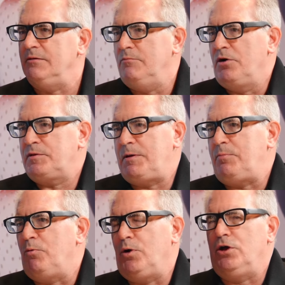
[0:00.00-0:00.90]
Most
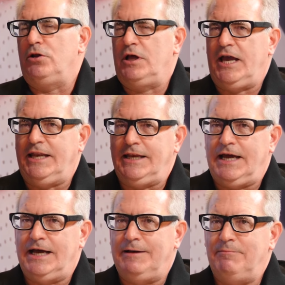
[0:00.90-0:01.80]
people will, and
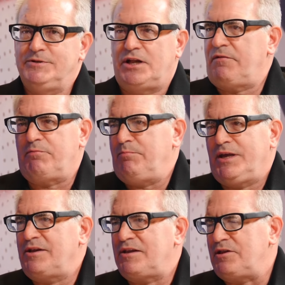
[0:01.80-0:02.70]
just
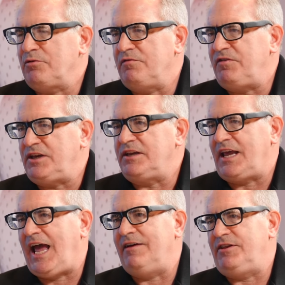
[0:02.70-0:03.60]
because it's so convenient to
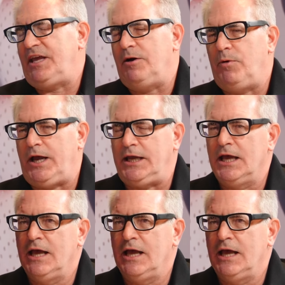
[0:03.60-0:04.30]
have it that way.